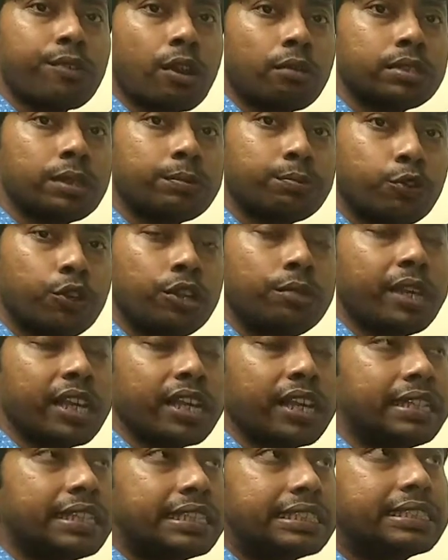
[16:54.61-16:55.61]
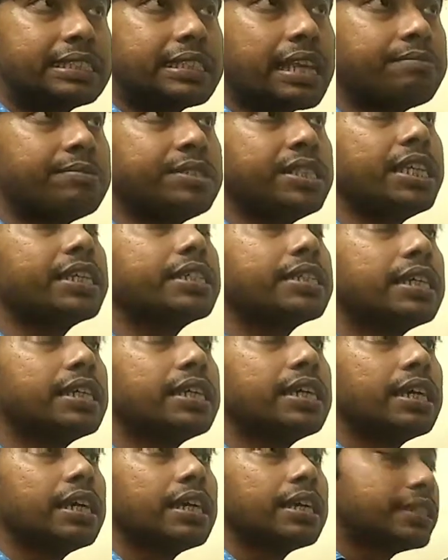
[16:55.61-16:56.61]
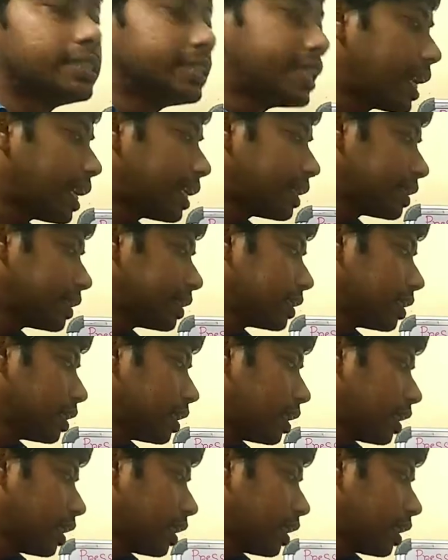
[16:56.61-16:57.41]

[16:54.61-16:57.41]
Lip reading: from the fluid mechanics subject, that